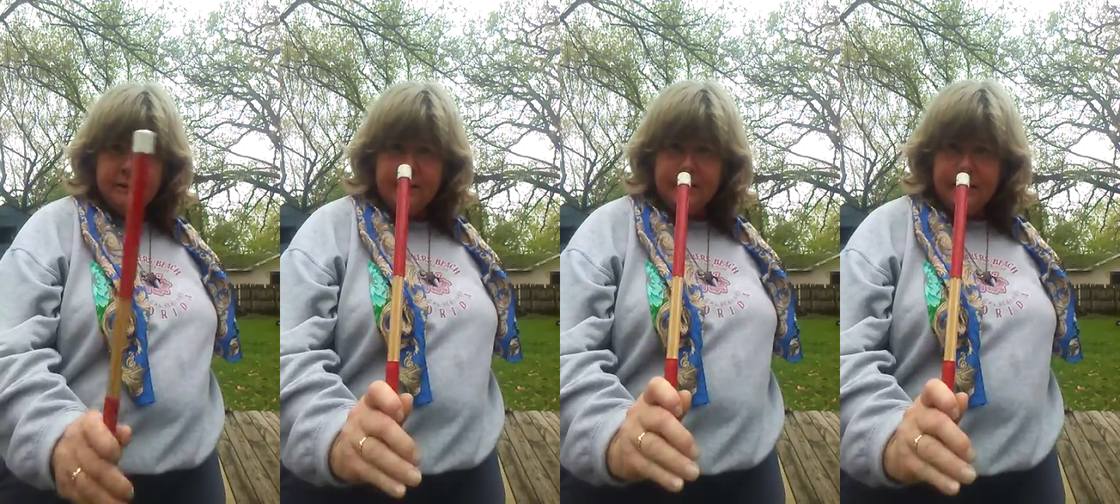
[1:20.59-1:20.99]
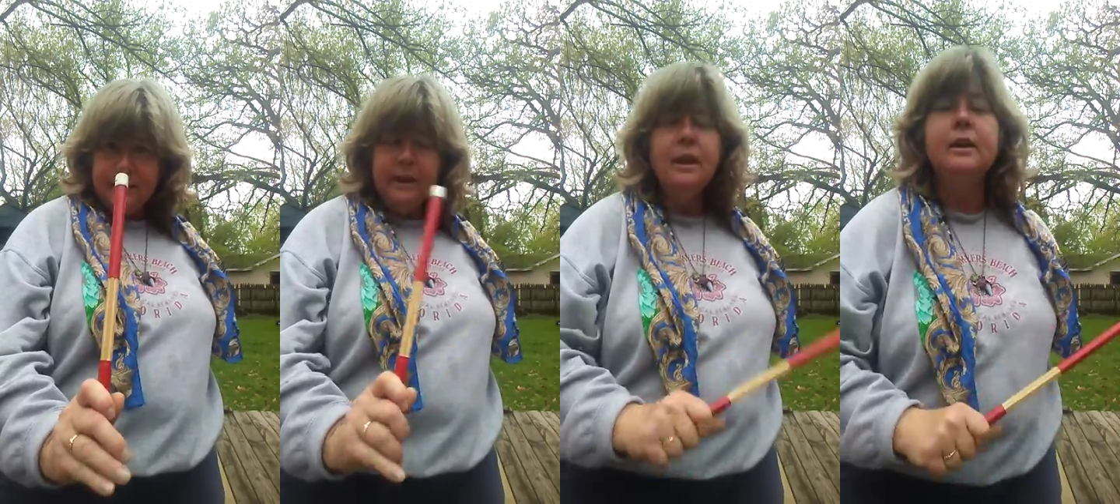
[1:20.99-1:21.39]
Ding
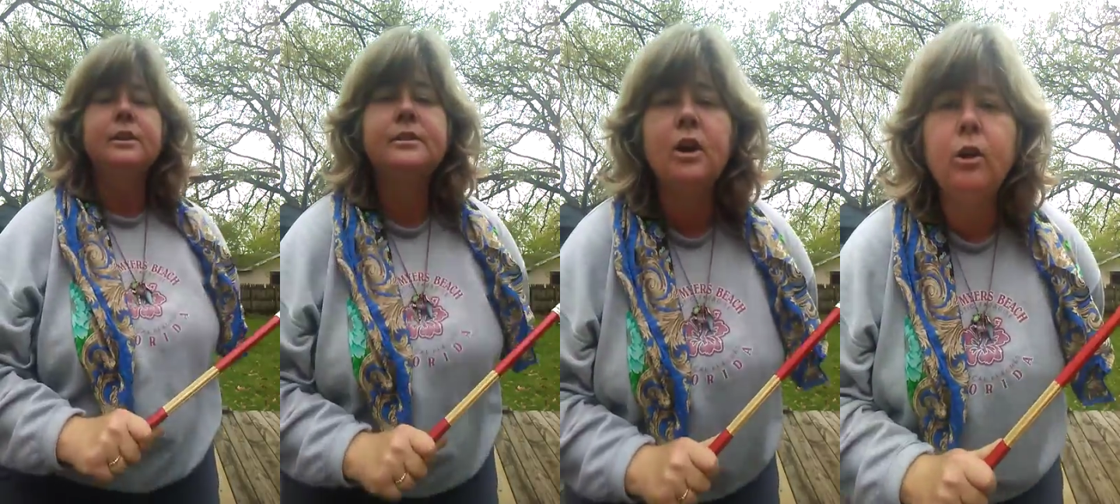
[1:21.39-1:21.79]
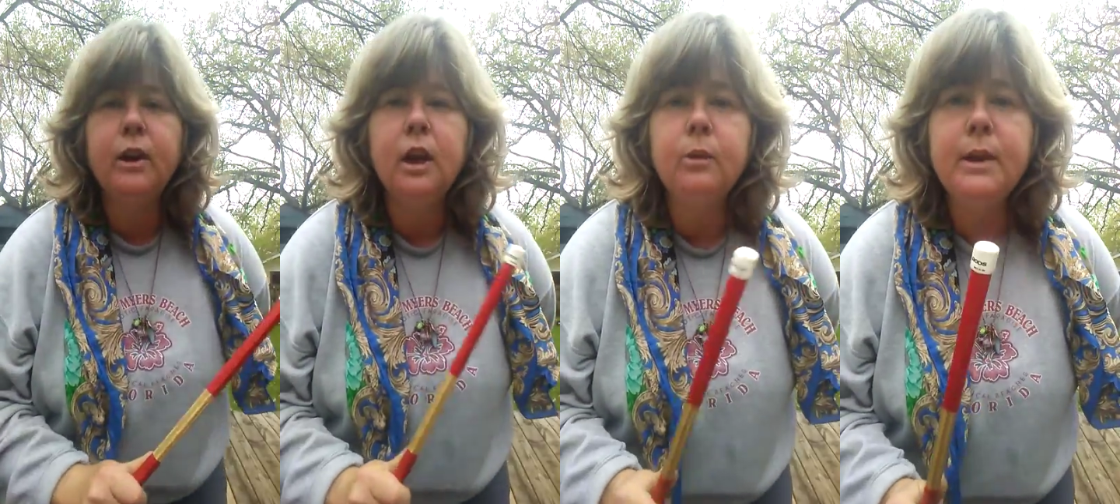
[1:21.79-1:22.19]
ding. So
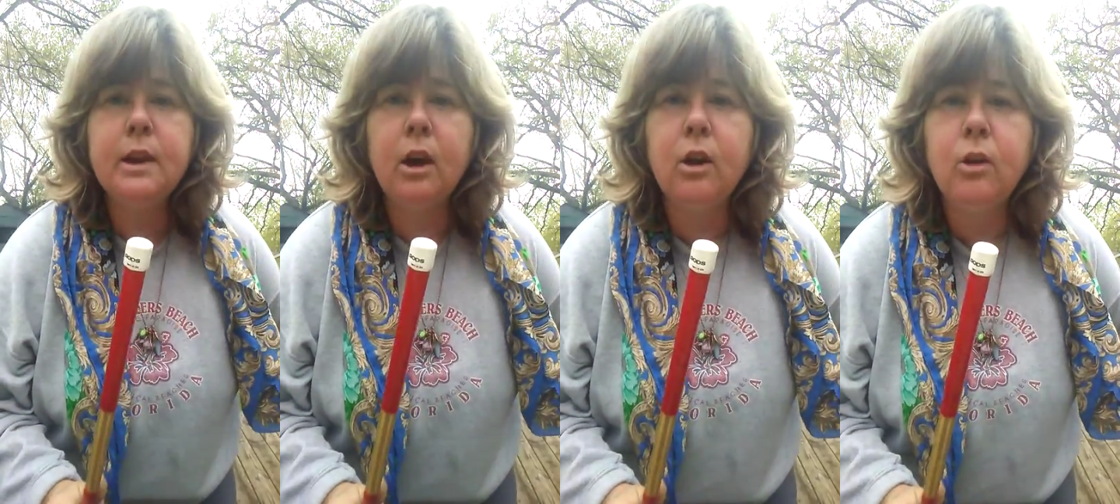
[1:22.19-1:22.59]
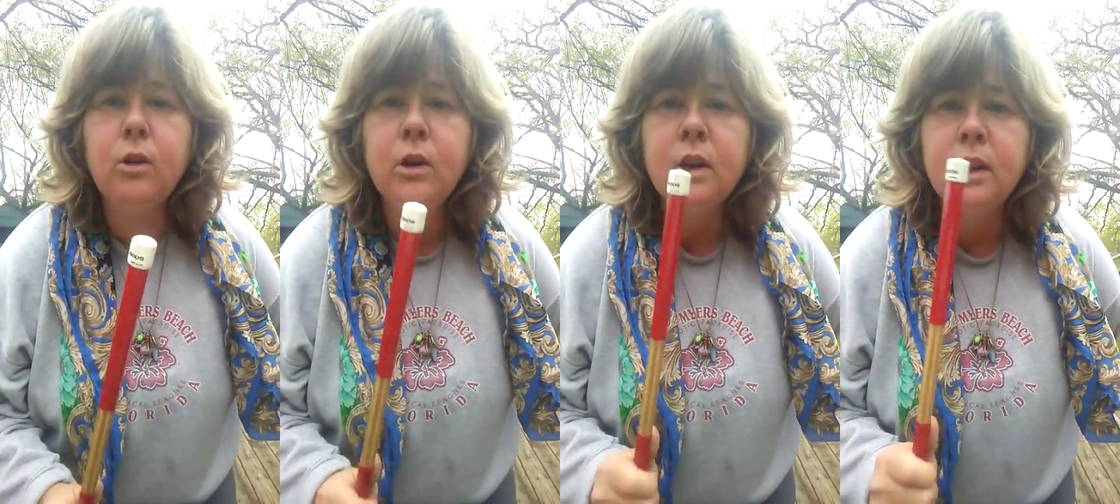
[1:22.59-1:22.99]
here we go,